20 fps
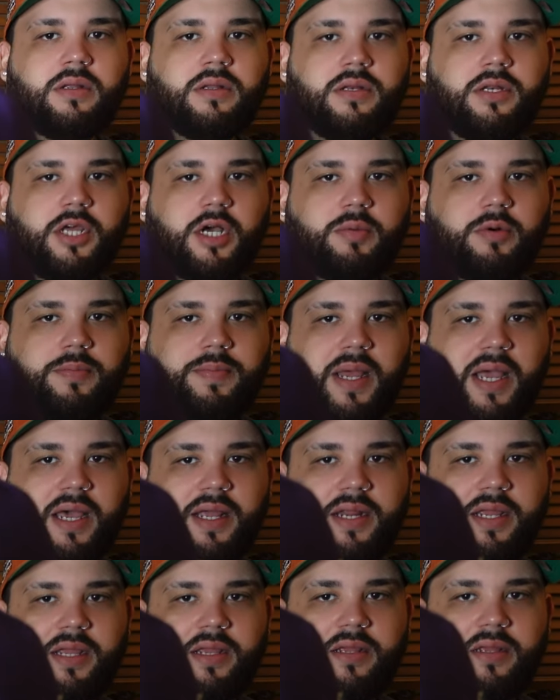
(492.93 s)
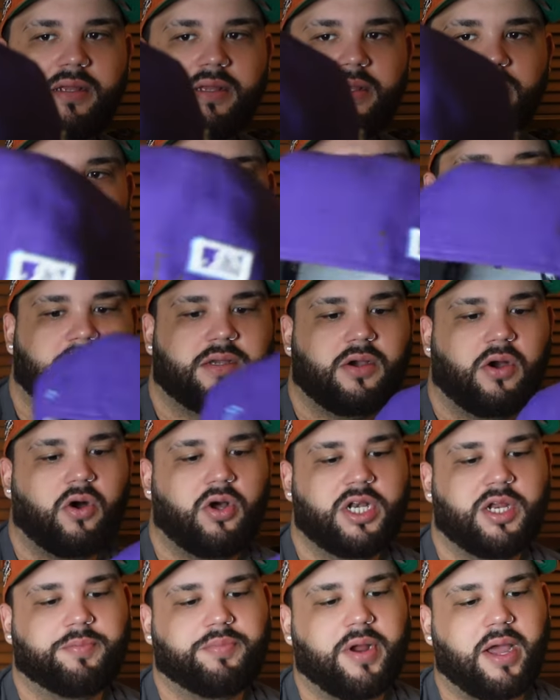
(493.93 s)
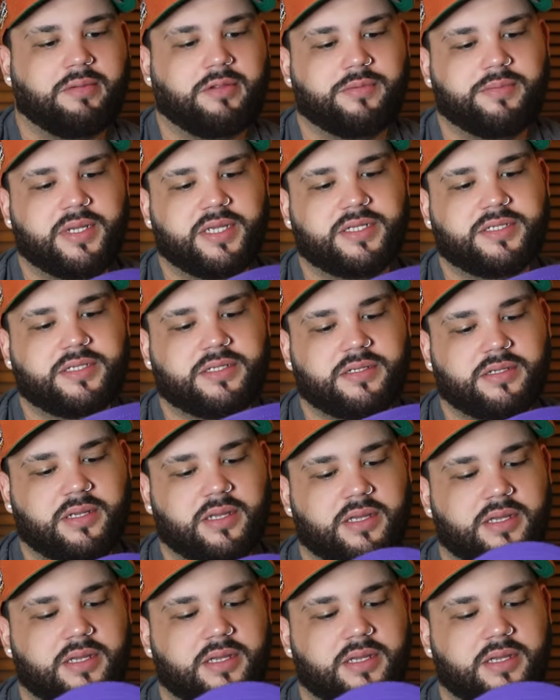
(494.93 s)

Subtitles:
Double baddie. Only problem is